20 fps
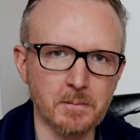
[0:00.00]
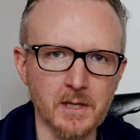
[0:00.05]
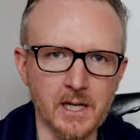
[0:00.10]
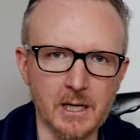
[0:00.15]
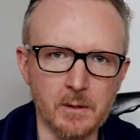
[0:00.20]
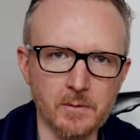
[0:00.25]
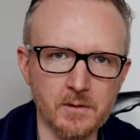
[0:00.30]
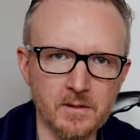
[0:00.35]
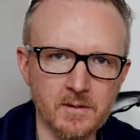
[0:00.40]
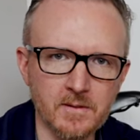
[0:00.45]
but
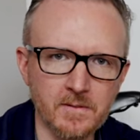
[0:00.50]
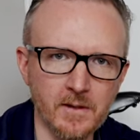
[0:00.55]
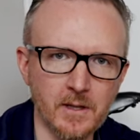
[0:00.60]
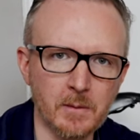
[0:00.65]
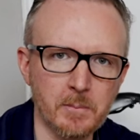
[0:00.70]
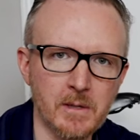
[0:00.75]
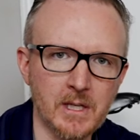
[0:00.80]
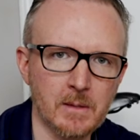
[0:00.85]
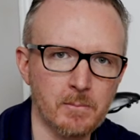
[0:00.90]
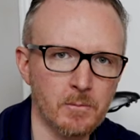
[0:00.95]
I was
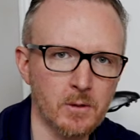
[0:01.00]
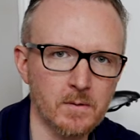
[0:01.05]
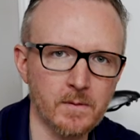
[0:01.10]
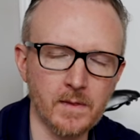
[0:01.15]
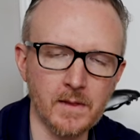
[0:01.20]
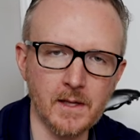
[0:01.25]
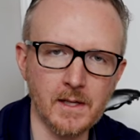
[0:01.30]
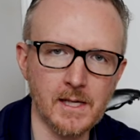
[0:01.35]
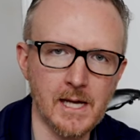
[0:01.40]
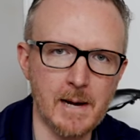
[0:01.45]
filming and
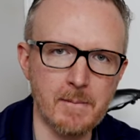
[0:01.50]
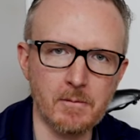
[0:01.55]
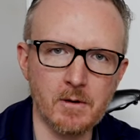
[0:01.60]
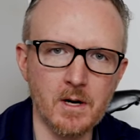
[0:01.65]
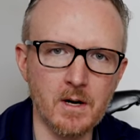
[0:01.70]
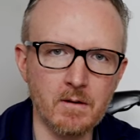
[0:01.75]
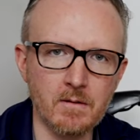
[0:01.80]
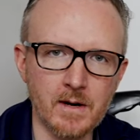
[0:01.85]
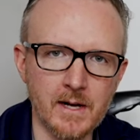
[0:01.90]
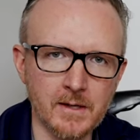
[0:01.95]
moving the
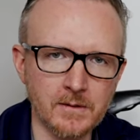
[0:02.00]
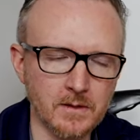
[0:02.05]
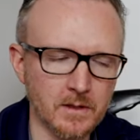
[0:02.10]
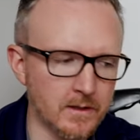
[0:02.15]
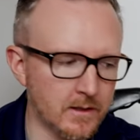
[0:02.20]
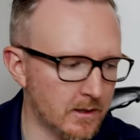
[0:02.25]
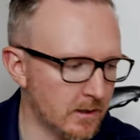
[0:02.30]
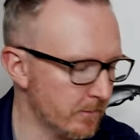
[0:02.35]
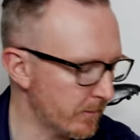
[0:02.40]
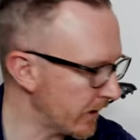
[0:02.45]
camera around a
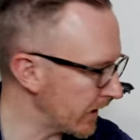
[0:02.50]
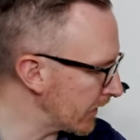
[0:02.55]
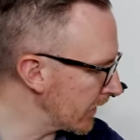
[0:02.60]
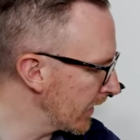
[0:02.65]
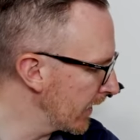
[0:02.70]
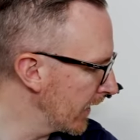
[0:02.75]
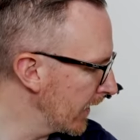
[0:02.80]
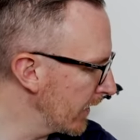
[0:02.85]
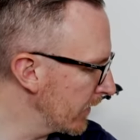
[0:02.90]
little bit.